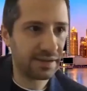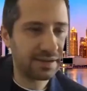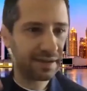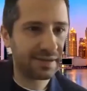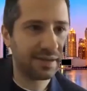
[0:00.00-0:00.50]

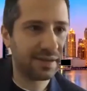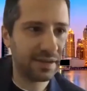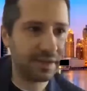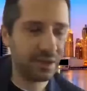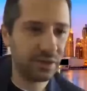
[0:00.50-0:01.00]
test
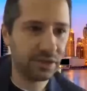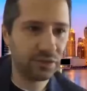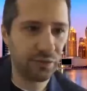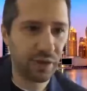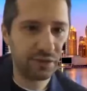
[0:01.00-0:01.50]
that you need
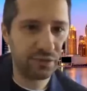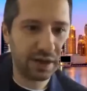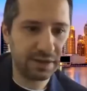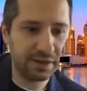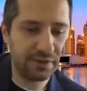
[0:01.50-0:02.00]
to run to
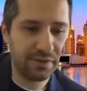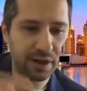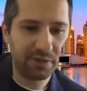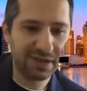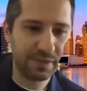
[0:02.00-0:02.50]
identify
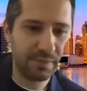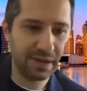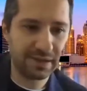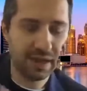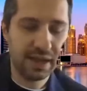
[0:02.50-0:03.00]
what's the
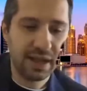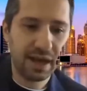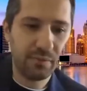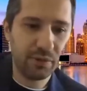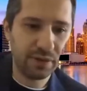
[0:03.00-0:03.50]
best
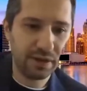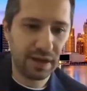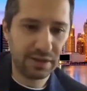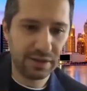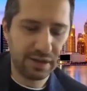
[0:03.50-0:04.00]
model
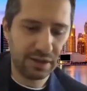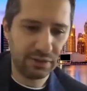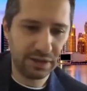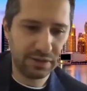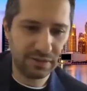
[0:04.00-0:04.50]
that
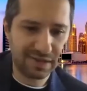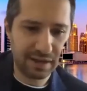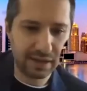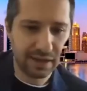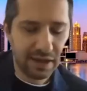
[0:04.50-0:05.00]
you need to
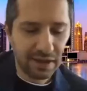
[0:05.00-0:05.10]
select.